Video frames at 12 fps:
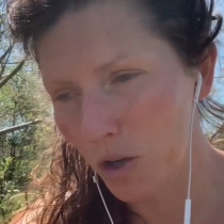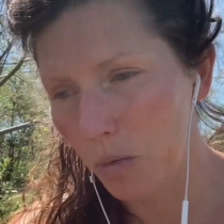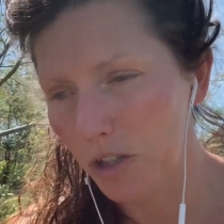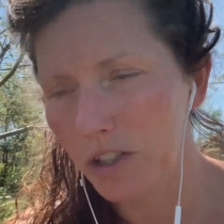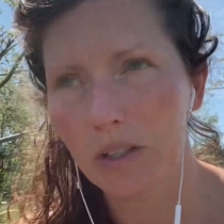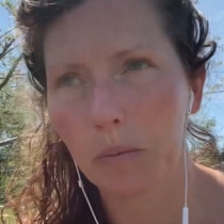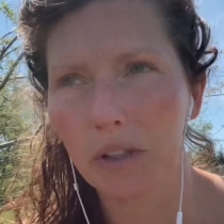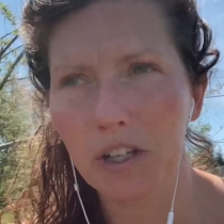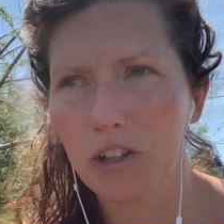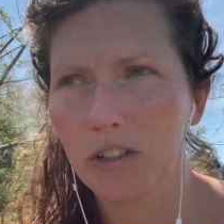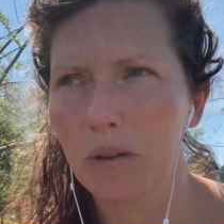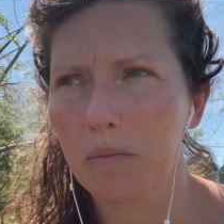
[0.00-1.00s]

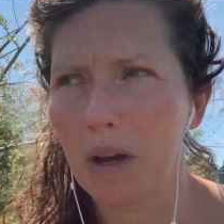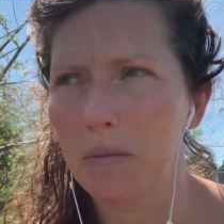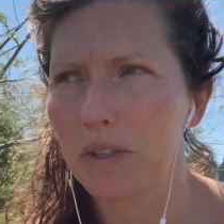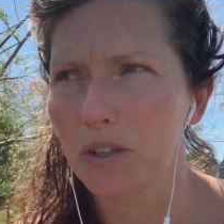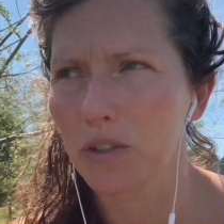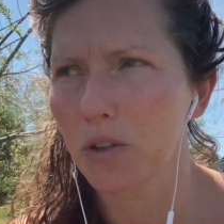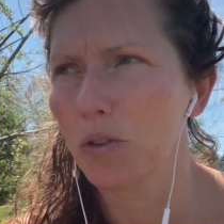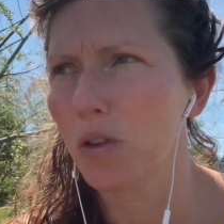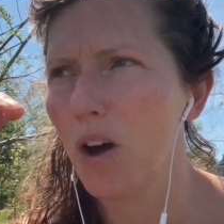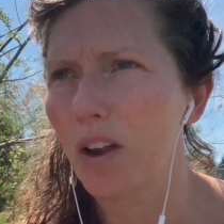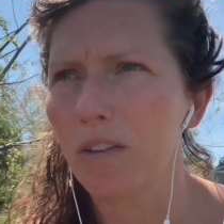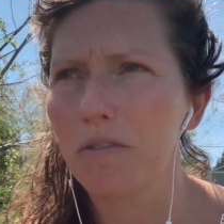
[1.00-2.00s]
stimulation. Sometimes there's a
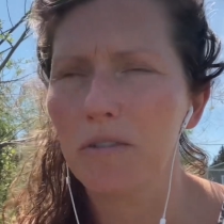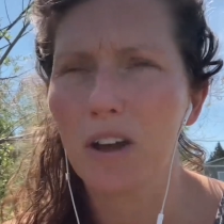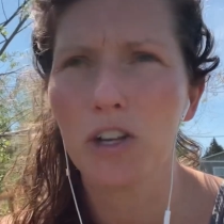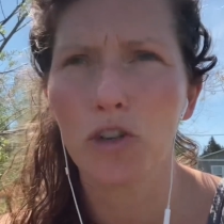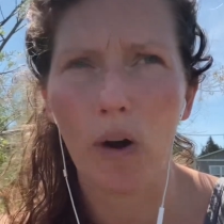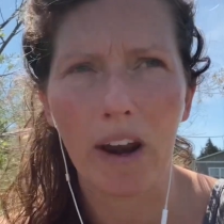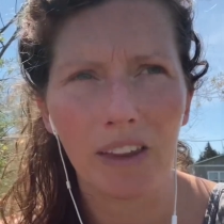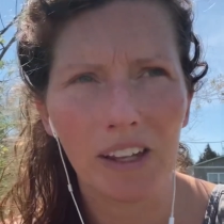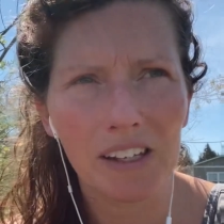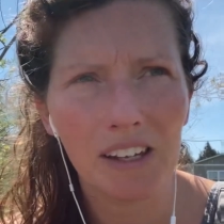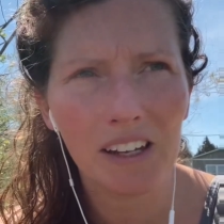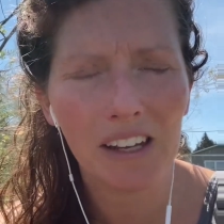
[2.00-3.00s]
lot of
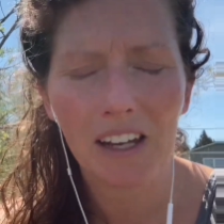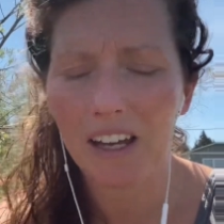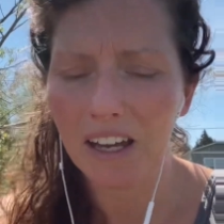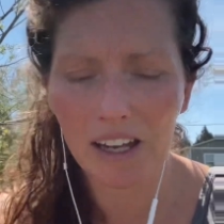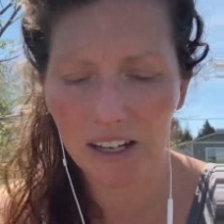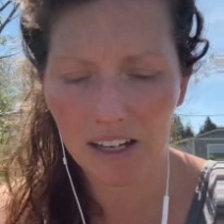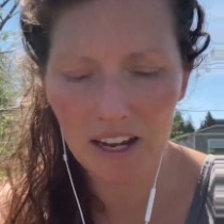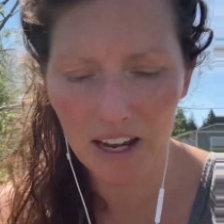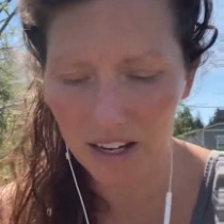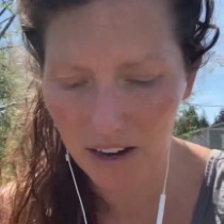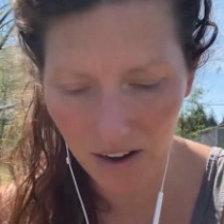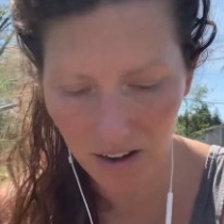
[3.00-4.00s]
adrenaline, and I
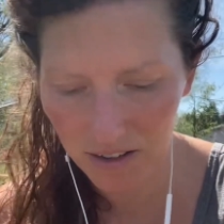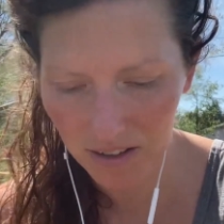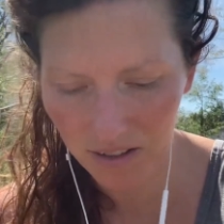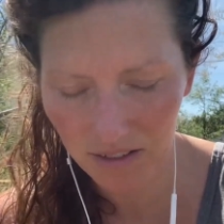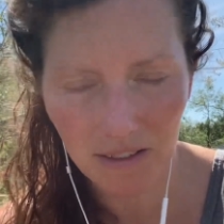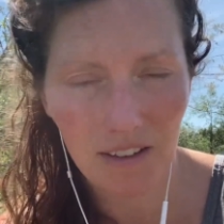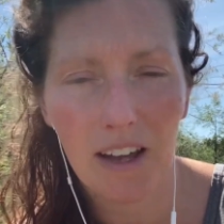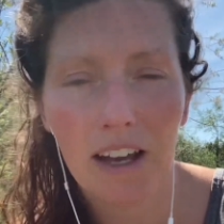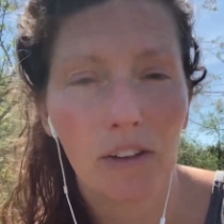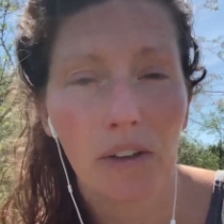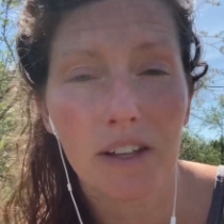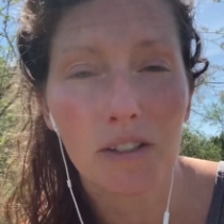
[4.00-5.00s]
cannot
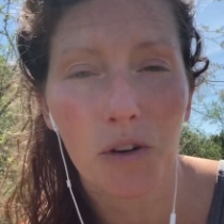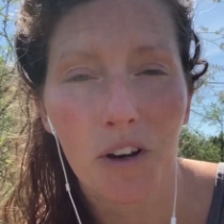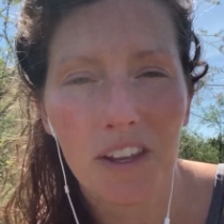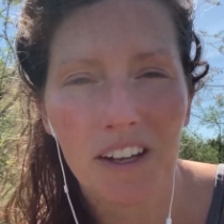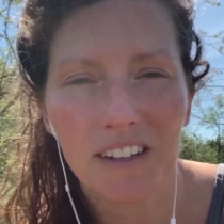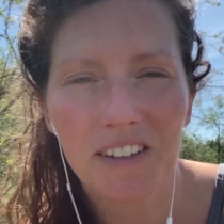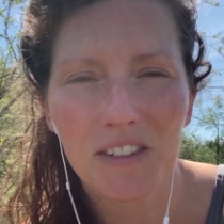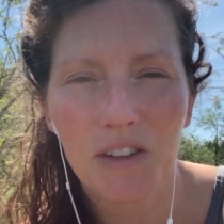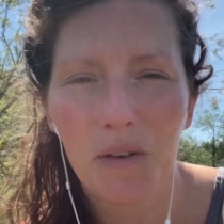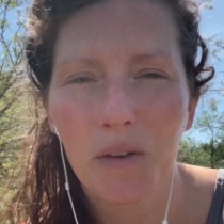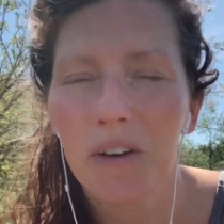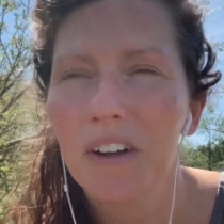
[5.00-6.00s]
handle that sort of thing.
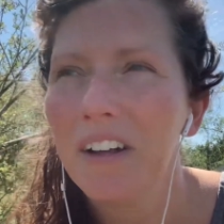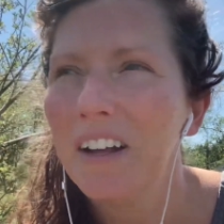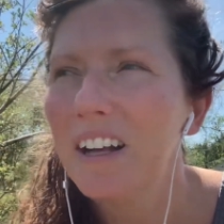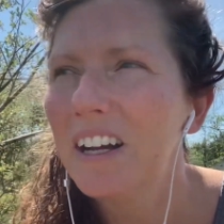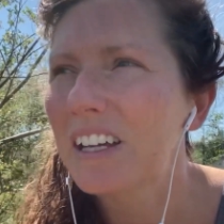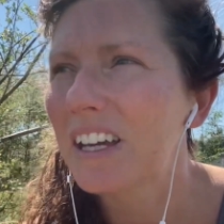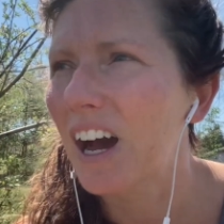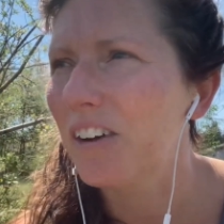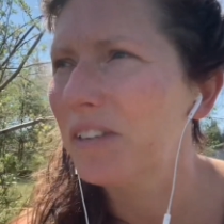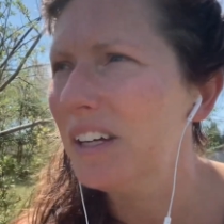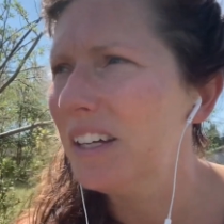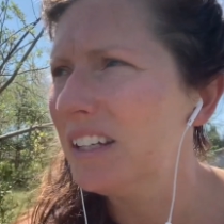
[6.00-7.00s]
So
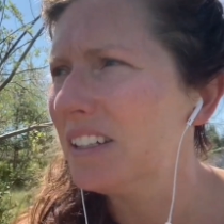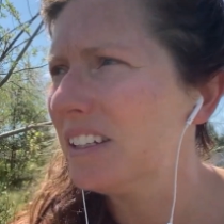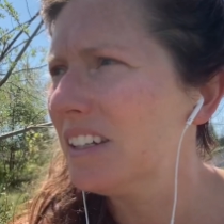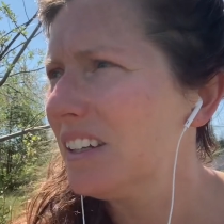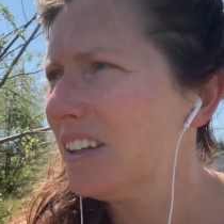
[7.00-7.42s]
caffeine,